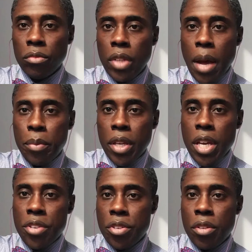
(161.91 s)

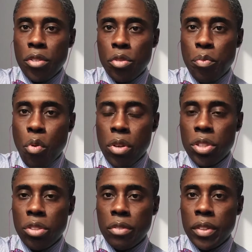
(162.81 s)
application support
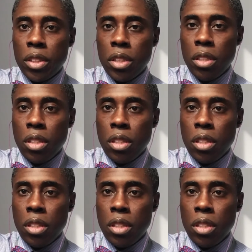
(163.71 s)
service.